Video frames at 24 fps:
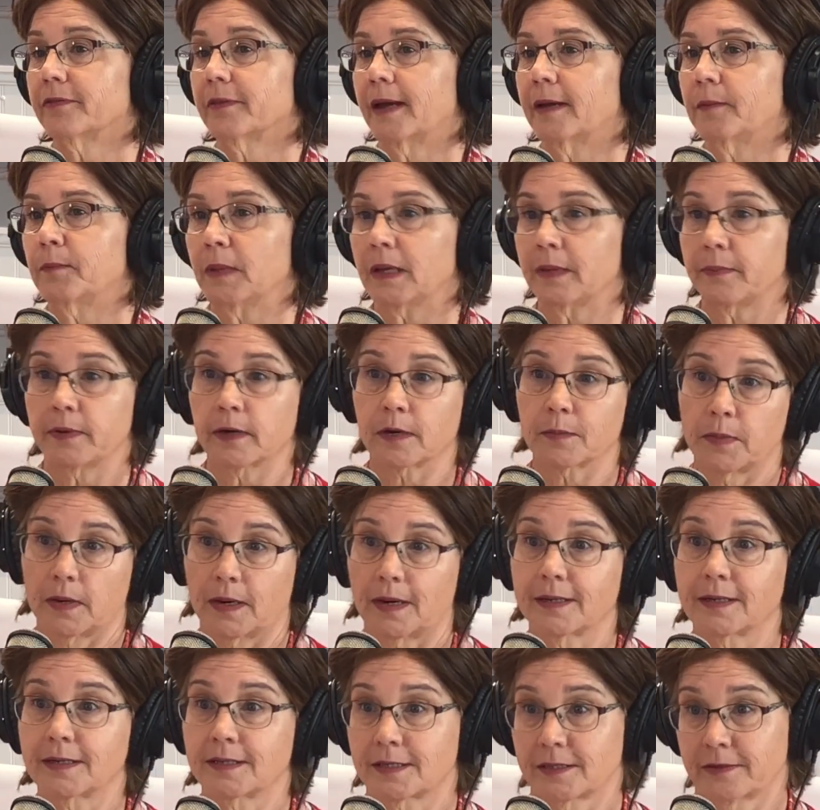and maybe our
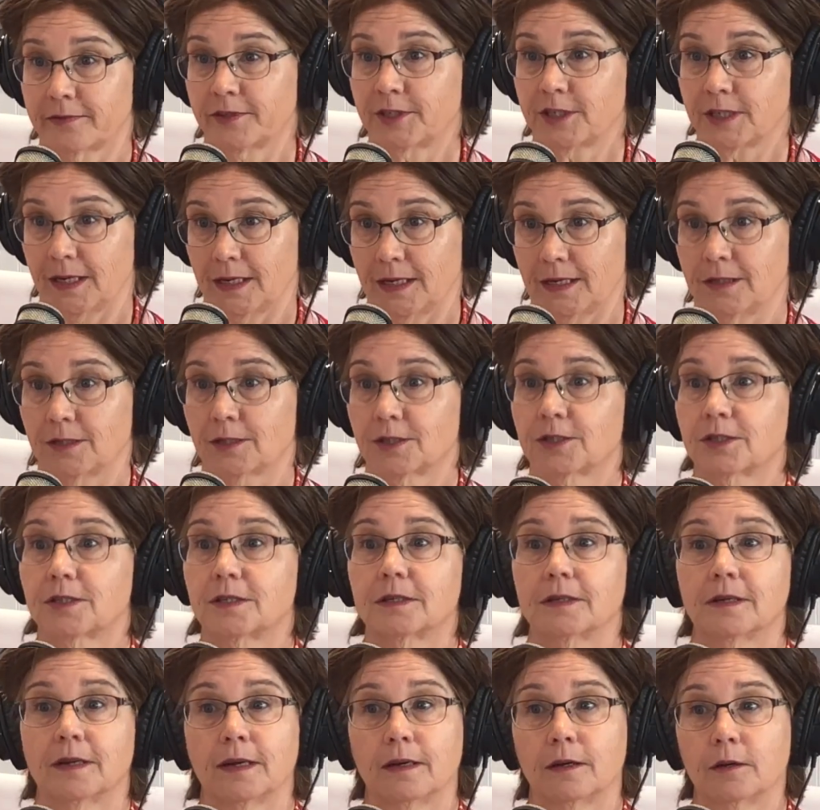bodies have
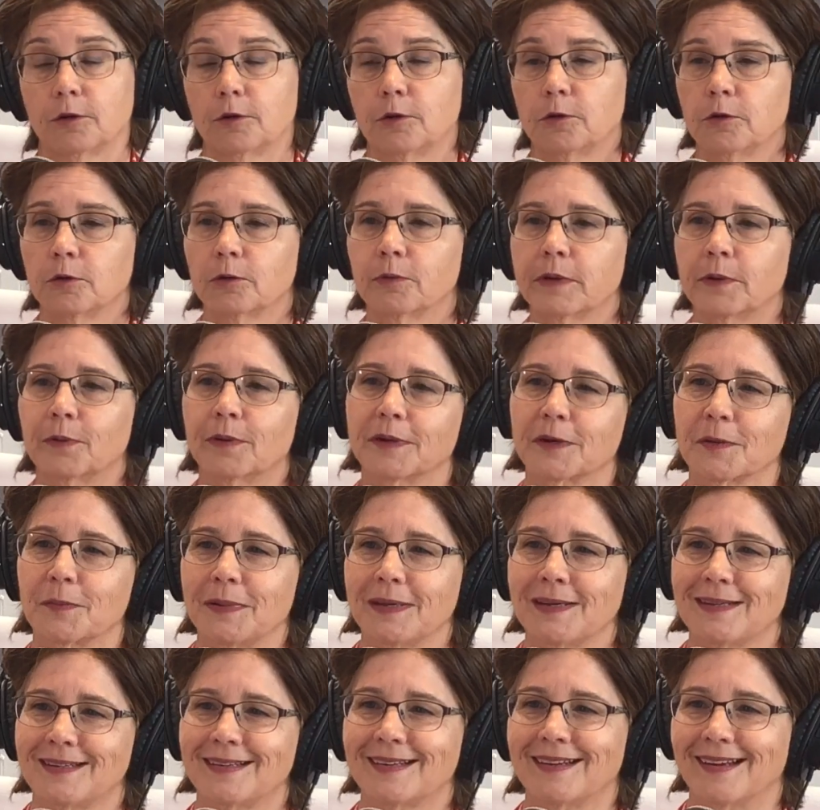changed and who do we want to
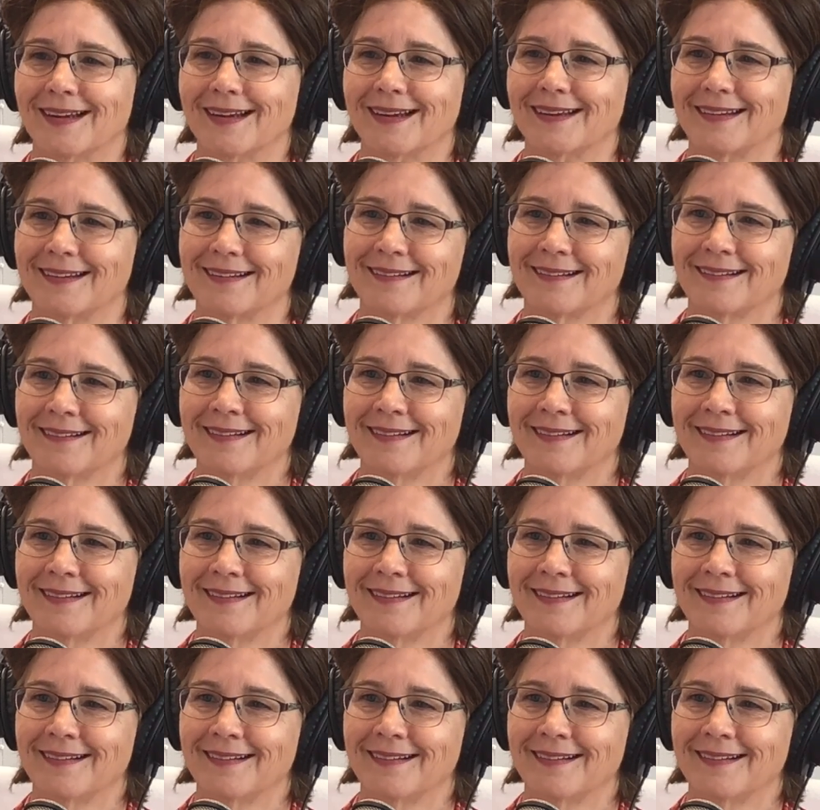be today